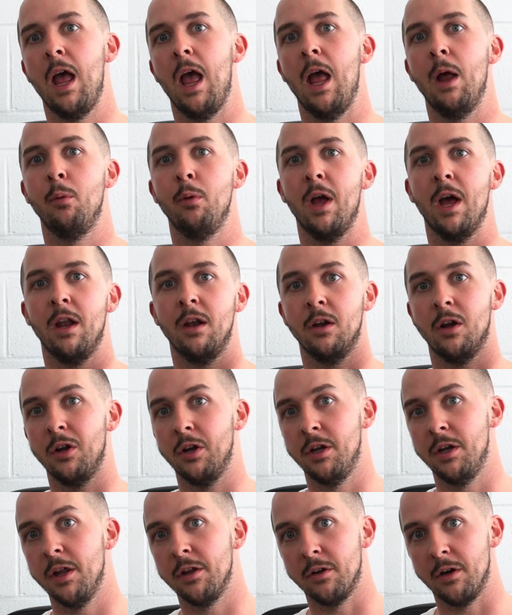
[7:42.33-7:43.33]
and we added
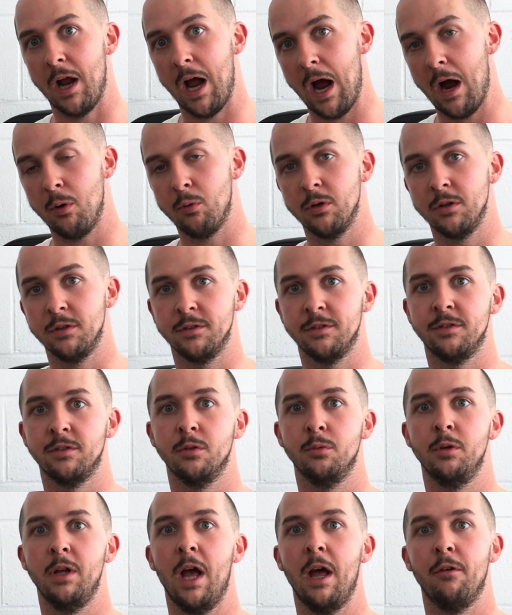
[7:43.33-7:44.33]
on another hour,
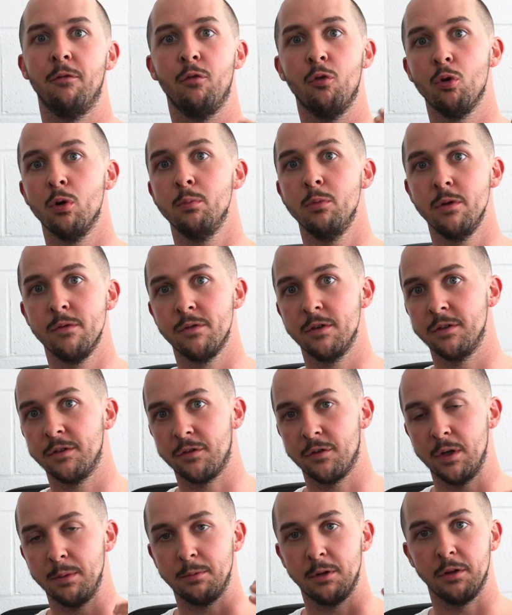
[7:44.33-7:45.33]
so we had 4 movers
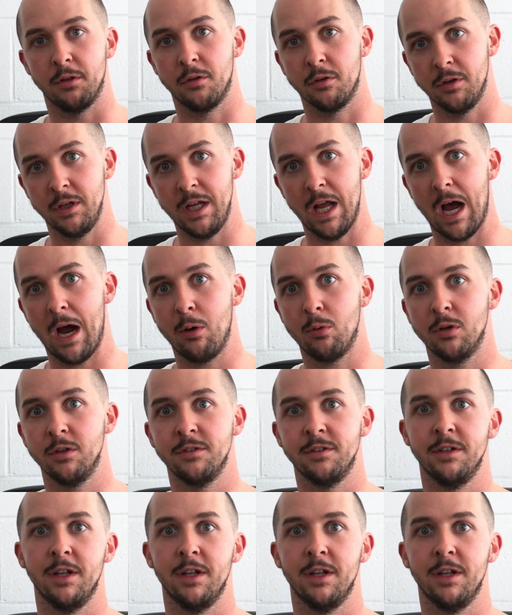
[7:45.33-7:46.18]
for up to 3 hours,